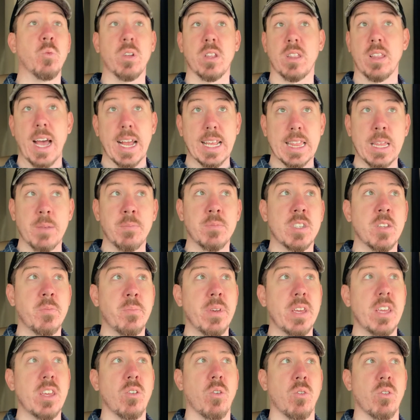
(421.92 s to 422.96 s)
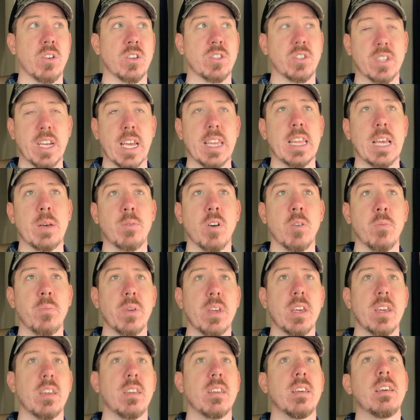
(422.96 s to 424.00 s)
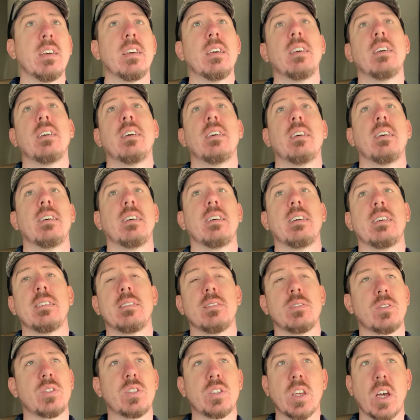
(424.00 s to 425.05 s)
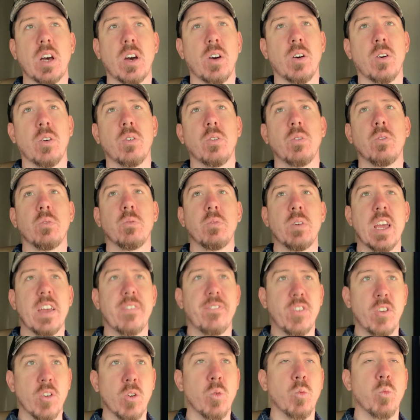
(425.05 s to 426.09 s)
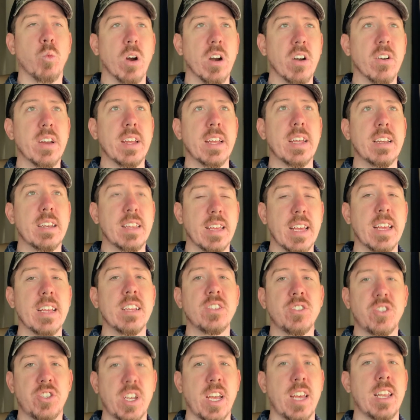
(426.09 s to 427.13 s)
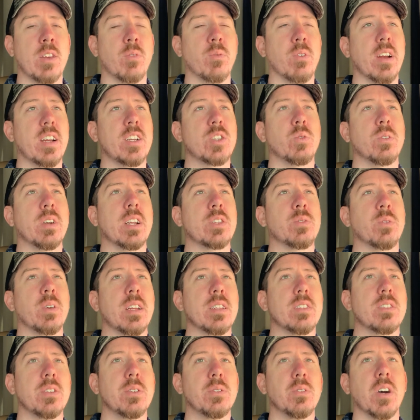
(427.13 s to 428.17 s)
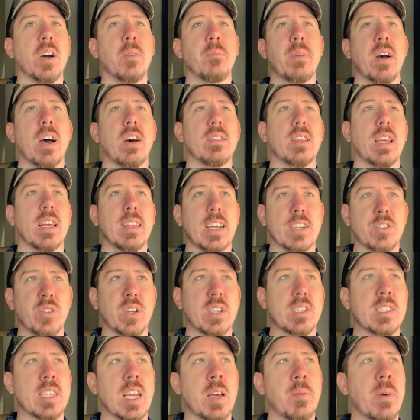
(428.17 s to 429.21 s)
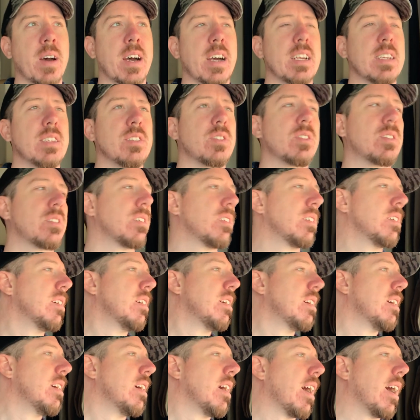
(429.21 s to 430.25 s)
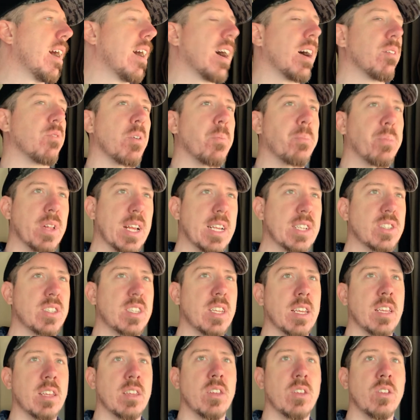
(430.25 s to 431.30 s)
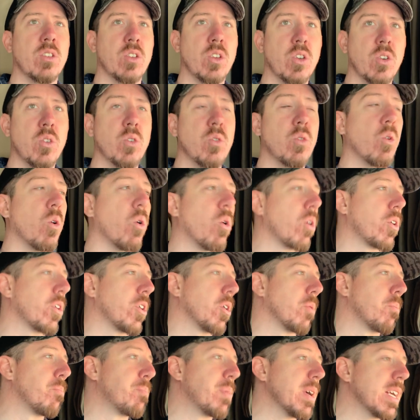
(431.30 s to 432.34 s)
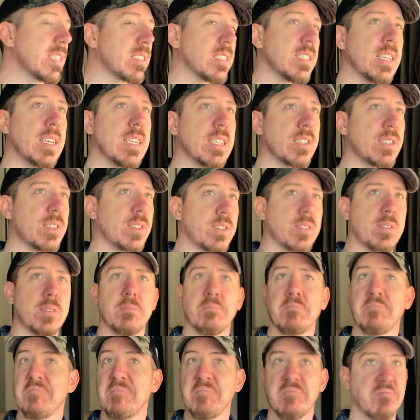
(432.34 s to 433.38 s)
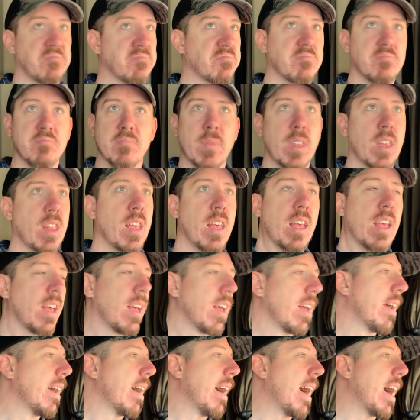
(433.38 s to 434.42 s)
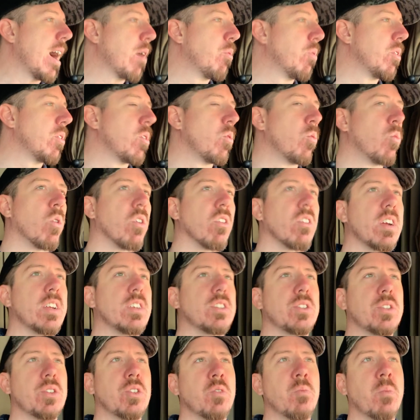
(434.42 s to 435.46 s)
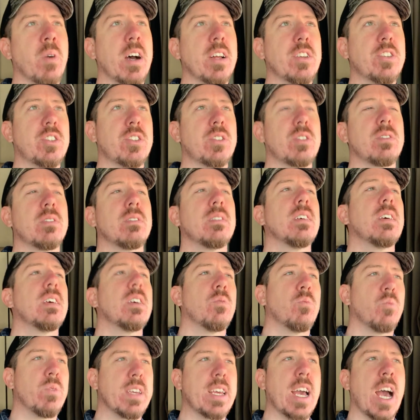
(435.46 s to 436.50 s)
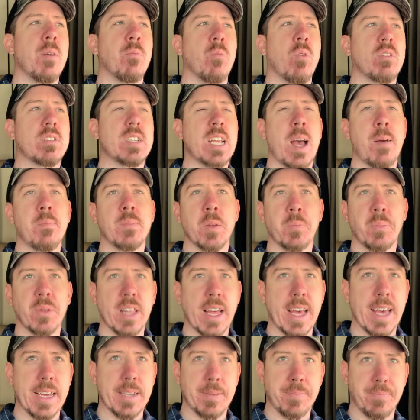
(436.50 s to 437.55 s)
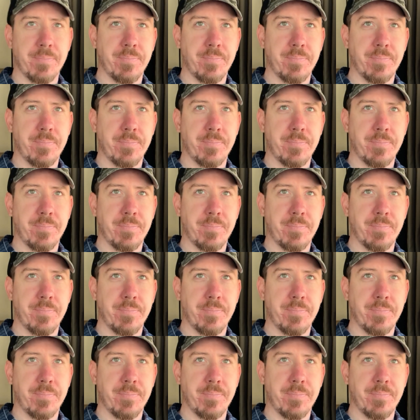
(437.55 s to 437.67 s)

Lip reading: would like them to be or say they will be. So if you're worried in January 2022 about electric semis replacing you or your business, I wouldn't worry too much. We got more time to plan.